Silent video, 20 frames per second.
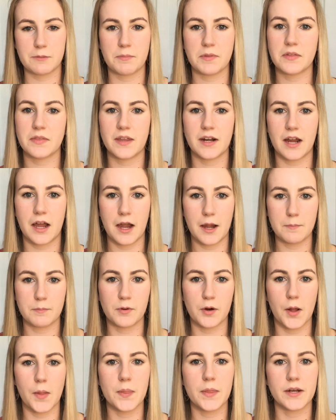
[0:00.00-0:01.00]
something that I
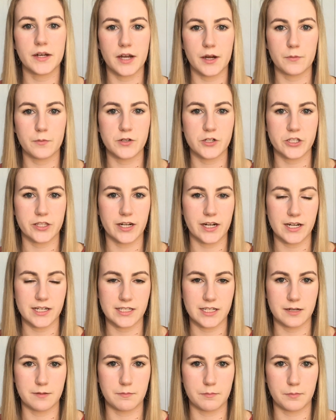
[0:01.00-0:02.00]
brought that I wish that I
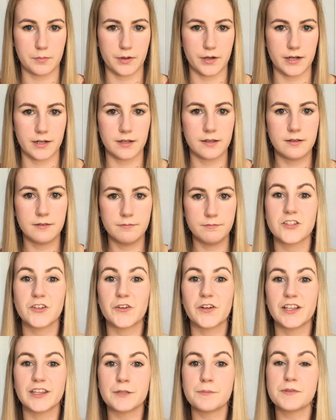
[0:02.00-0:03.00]
didn't bring. So
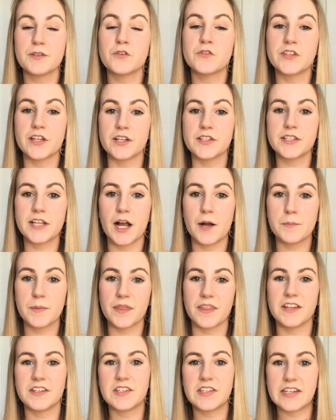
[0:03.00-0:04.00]
Calypso does come
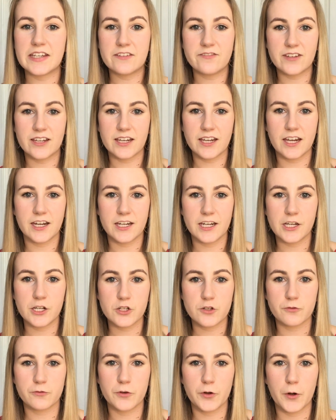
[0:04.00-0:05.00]
with a TV in
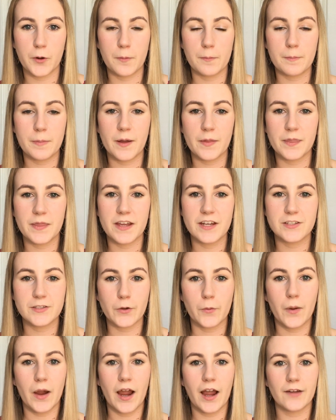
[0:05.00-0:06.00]
each room, but they
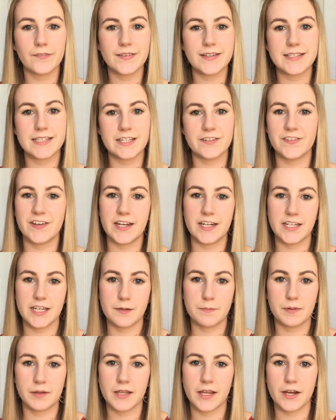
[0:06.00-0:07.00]
don't have a
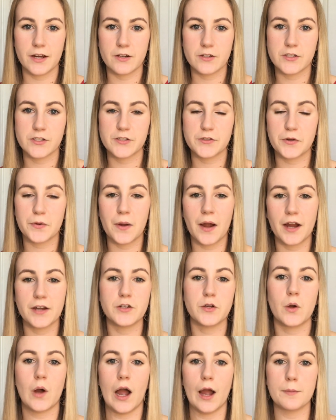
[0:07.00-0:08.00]
DVD player. So I
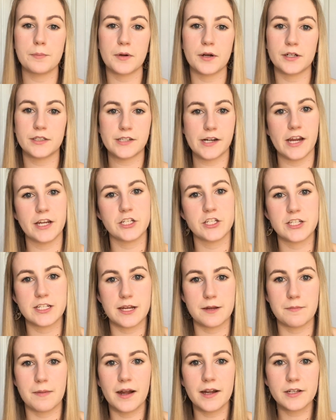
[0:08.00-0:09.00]
know I brought an
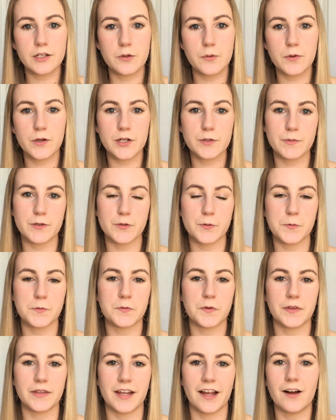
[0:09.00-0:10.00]
HDMI cord, which was
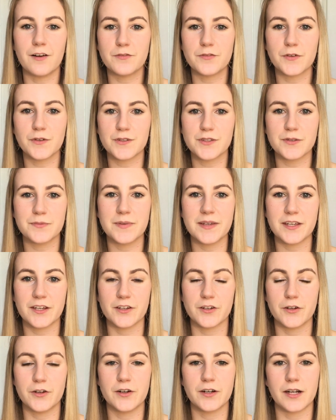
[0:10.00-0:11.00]
really helpful, so we
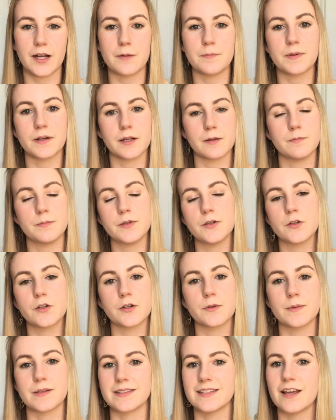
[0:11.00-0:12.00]
could hook up a
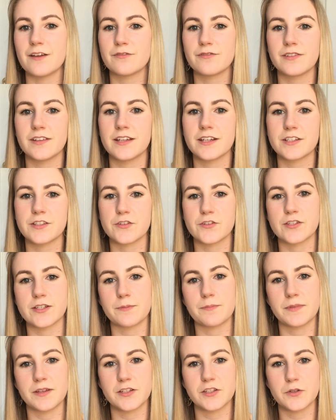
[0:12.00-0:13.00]
computer with Netflix or
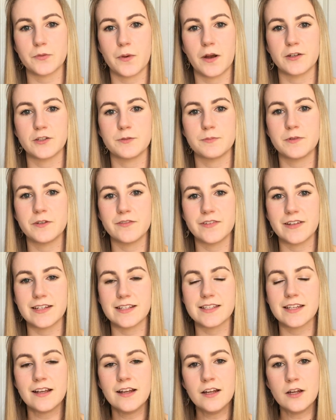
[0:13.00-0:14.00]
something to watch
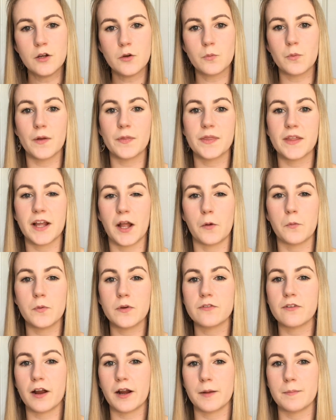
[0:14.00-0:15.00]
movies. One thing I
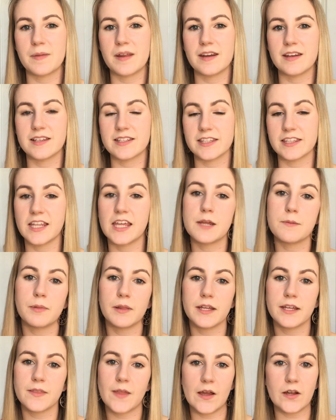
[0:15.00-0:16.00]
would recommend is
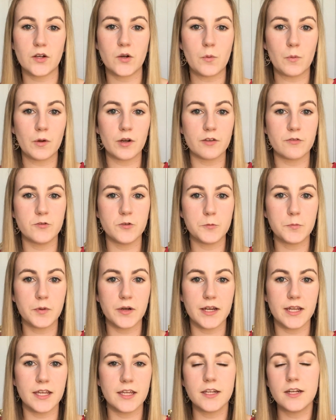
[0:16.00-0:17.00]
labeling that cord if you
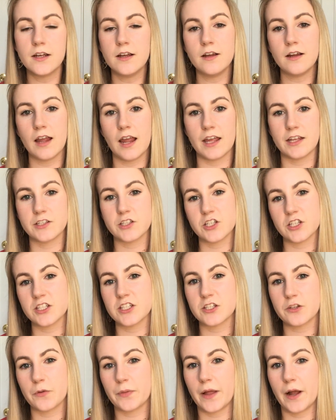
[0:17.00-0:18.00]
bring it, and
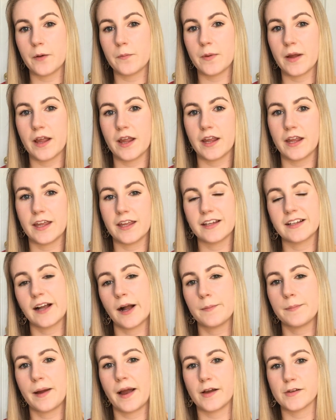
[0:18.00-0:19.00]
just so that way it
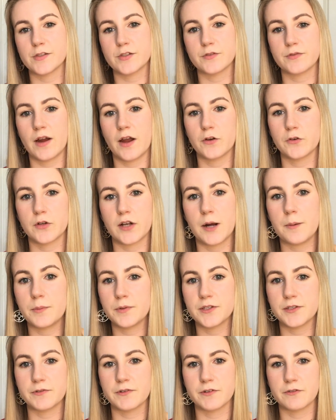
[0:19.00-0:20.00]
got passed around a
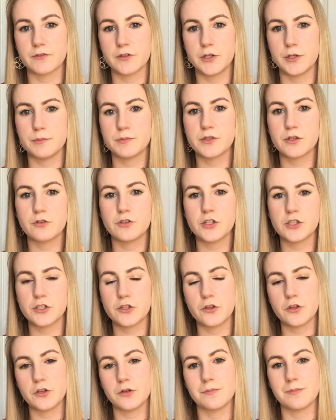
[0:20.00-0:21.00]
couple different rooms, so
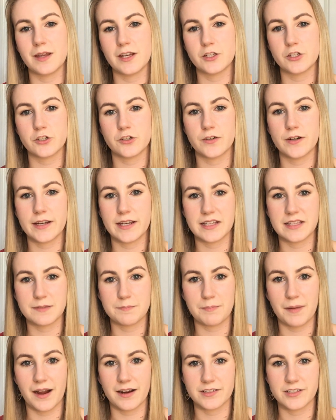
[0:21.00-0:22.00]
just so that you make sure it gets
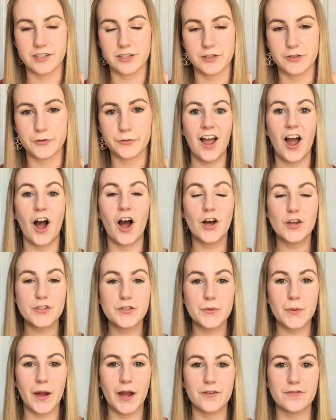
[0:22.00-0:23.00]
back to you.
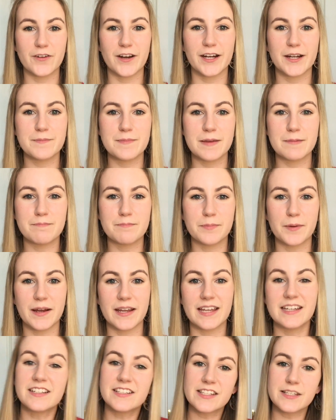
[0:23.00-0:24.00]
Also, I'd recommend
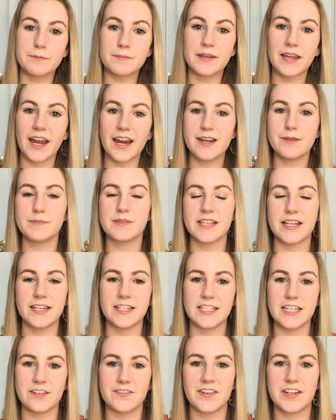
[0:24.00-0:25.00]
bringing some games and
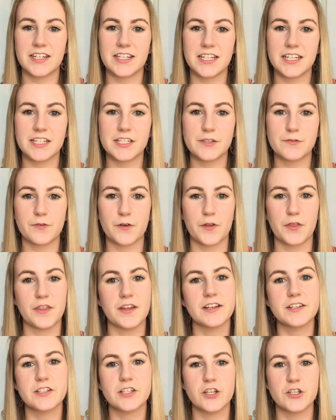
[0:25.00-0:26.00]
DVDs for
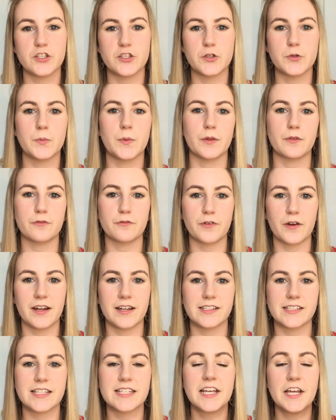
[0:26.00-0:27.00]
things to do with
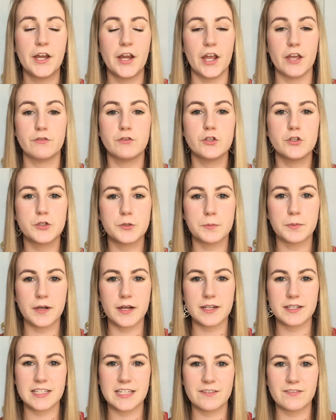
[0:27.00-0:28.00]
friends. If you do
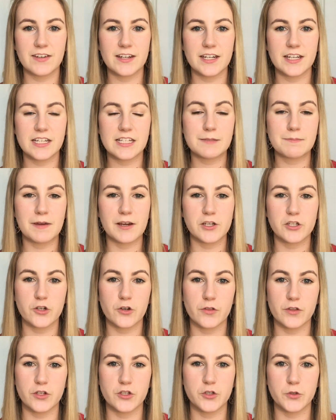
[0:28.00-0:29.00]
bring DVDs, make
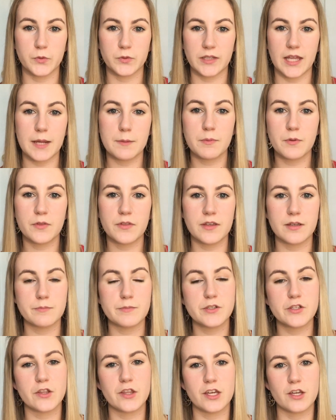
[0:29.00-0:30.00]
sure that you label them
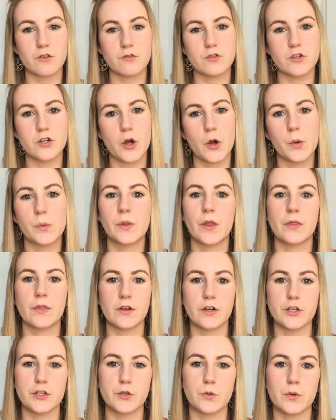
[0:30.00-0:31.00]
so that you know that
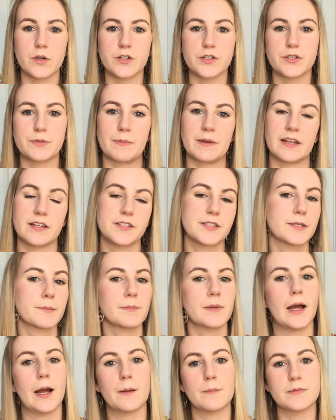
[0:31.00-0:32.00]
they're yours, because
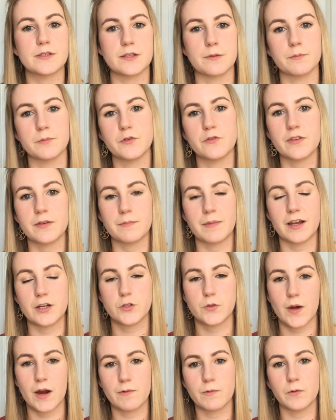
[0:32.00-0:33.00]
sometimes a movie might
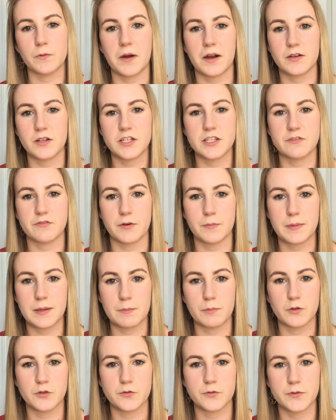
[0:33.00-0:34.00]
travel around to different
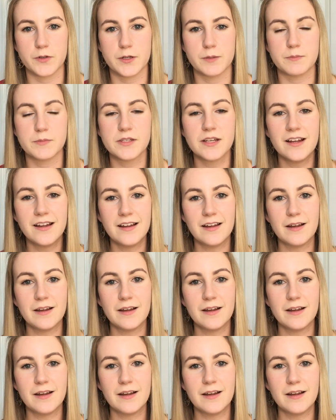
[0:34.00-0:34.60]
people's rooms,